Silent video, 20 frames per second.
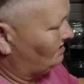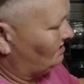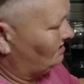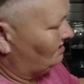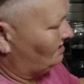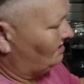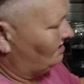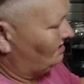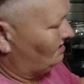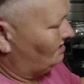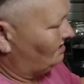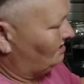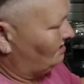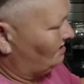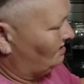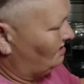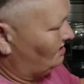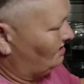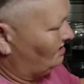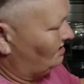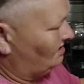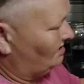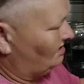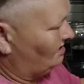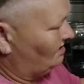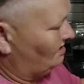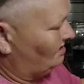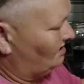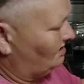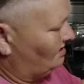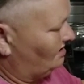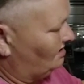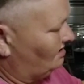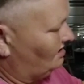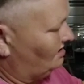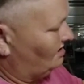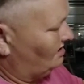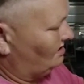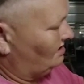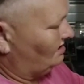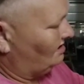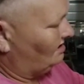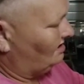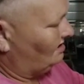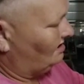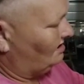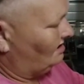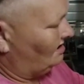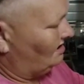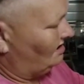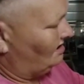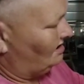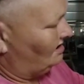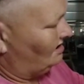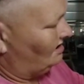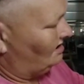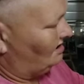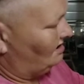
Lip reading: [no speech]